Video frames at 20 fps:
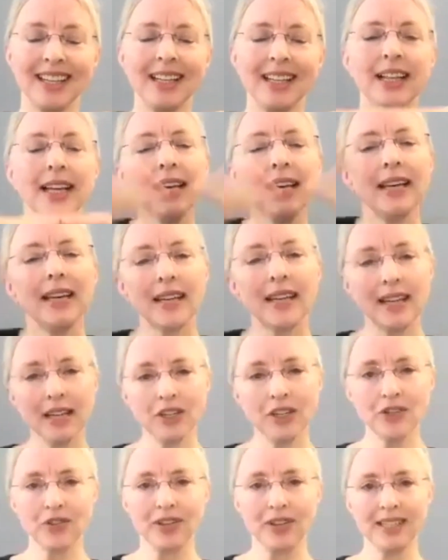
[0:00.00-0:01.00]
And
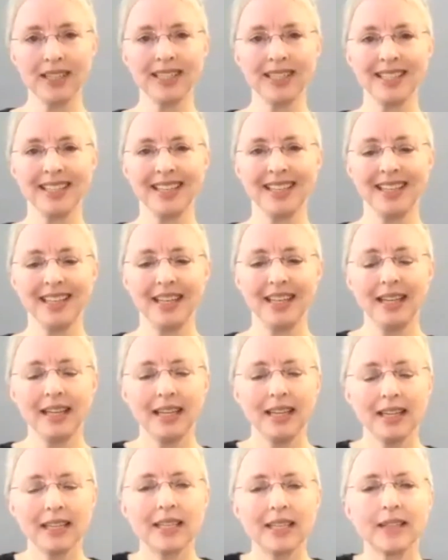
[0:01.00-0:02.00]
interest
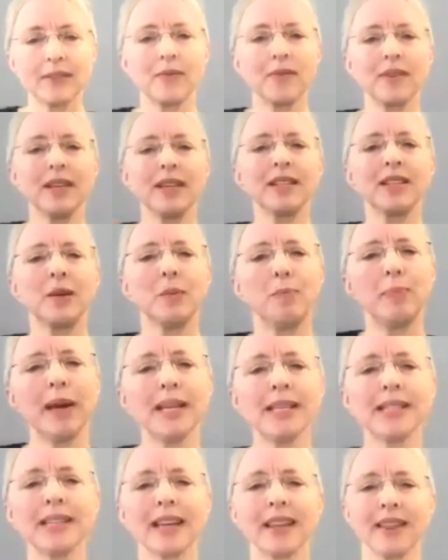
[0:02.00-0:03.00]
is the
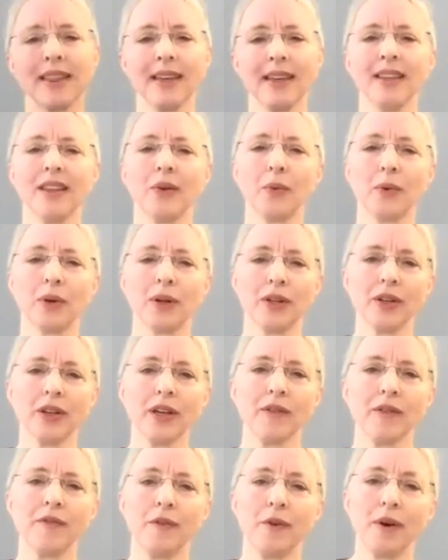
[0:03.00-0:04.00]
basic thing that we're looking
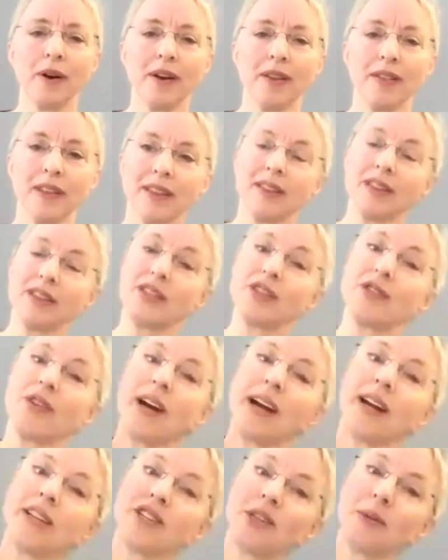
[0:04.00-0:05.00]
for, that the
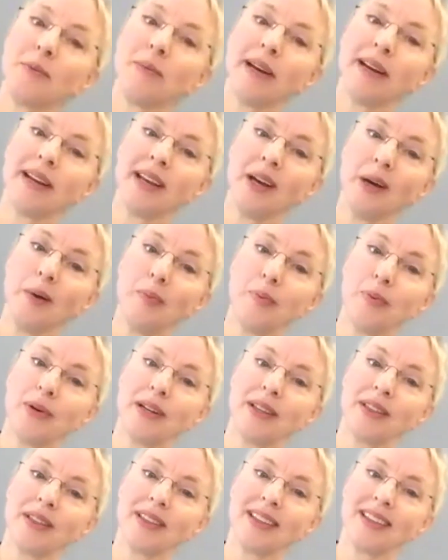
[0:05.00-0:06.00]
strategy might help
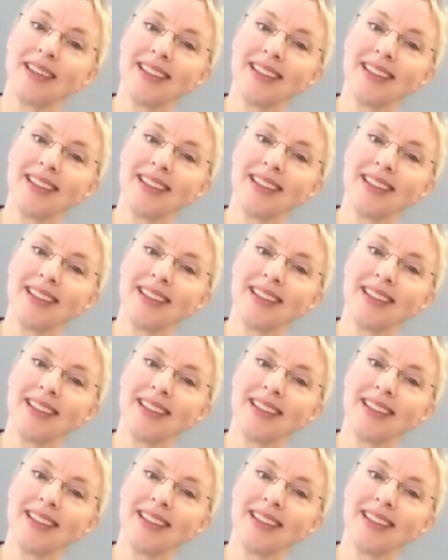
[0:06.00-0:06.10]
with.